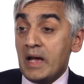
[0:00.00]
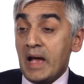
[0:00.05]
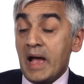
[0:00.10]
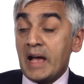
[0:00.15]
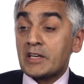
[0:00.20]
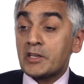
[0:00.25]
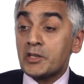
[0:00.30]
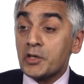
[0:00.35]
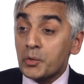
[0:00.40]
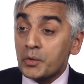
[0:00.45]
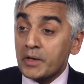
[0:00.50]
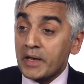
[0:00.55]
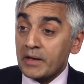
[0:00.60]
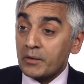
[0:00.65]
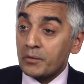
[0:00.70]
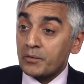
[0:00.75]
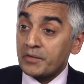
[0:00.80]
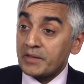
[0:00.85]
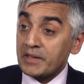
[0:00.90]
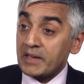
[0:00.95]
and look
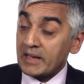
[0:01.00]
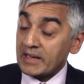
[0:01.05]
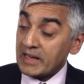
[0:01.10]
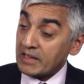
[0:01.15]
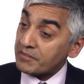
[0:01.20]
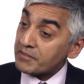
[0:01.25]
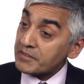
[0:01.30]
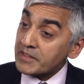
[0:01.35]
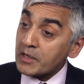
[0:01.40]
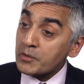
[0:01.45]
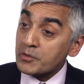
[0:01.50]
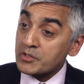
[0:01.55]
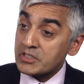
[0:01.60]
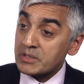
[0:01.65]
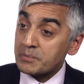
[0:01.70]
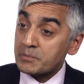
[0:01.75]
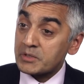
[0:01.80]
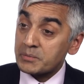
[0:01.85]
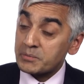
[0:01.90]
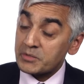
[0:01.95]
healthy and have no
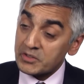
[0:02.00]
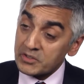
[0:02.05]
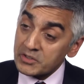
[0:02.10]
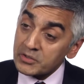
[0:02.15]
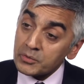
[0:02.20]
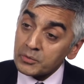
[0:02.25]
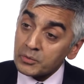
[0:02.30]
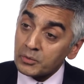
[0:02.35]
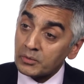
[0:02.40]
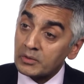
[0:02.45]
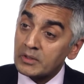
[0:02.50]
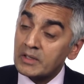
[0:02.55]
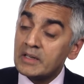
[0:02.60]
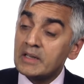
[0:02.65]
symptoms at all.